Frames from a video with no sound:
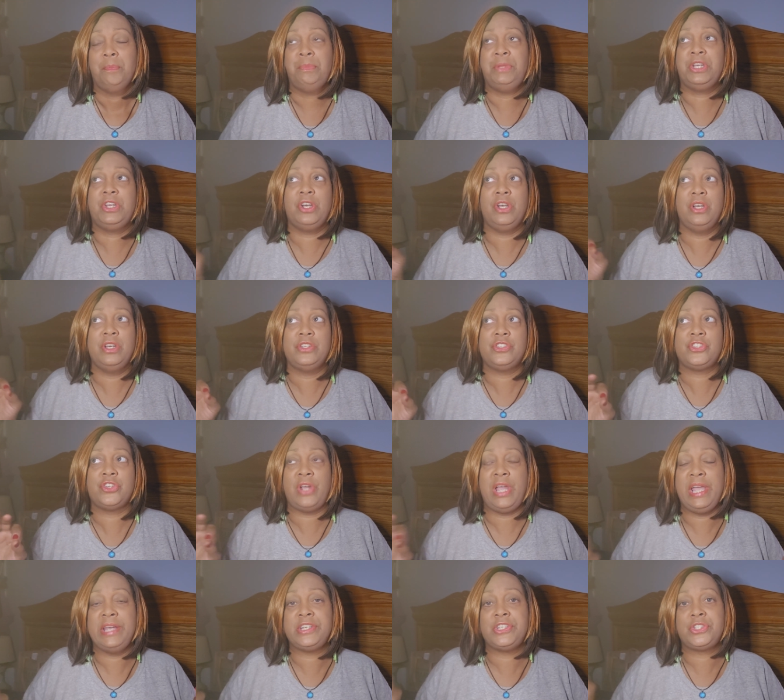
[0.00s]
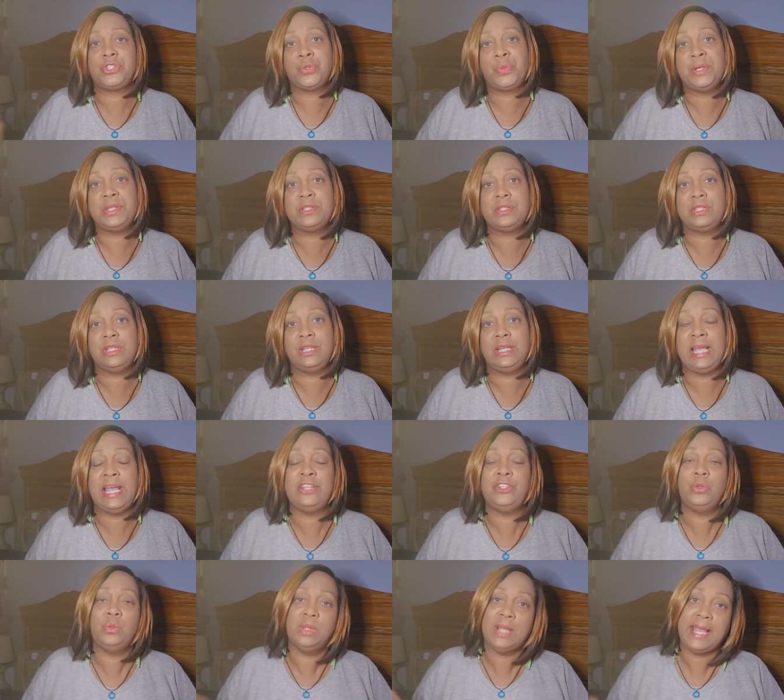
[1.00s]
because your head is twisted
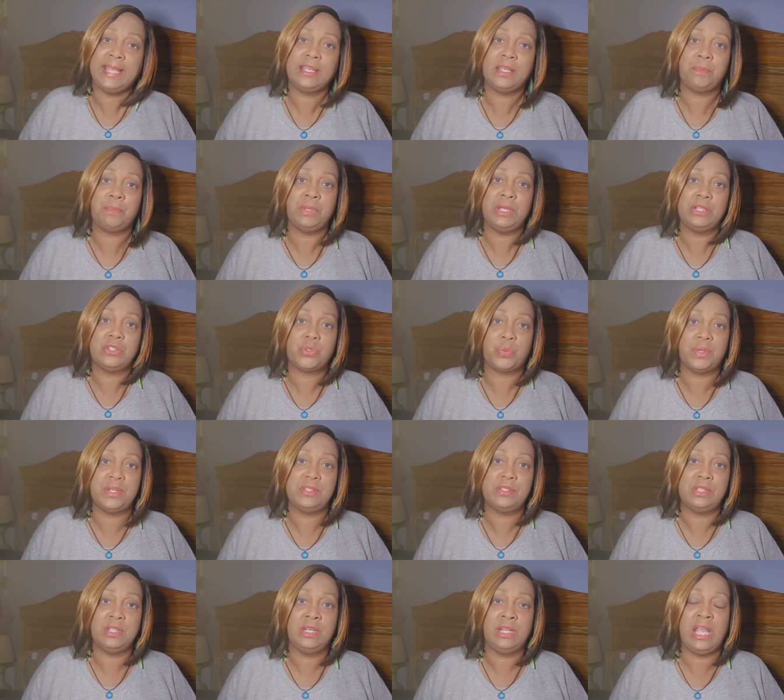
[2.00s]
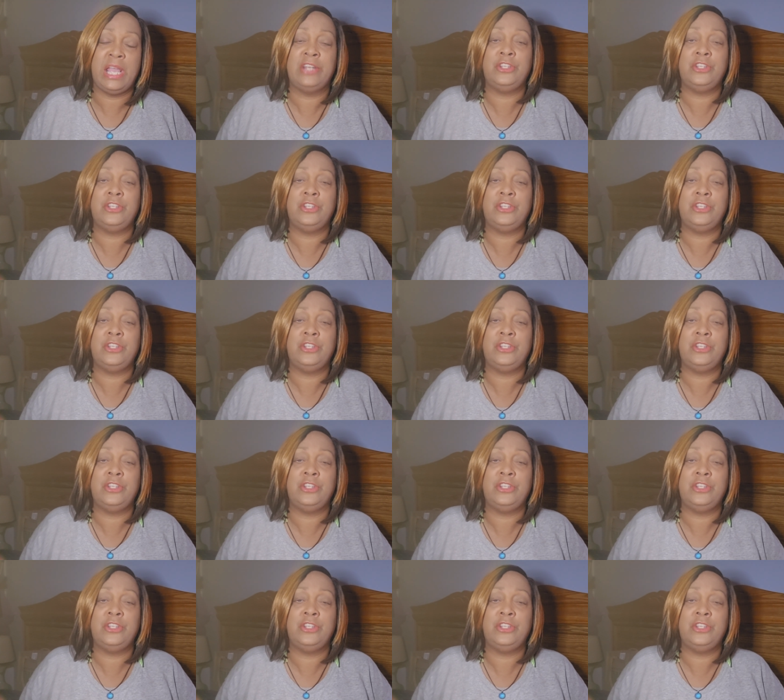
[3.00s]
and you like it being twisted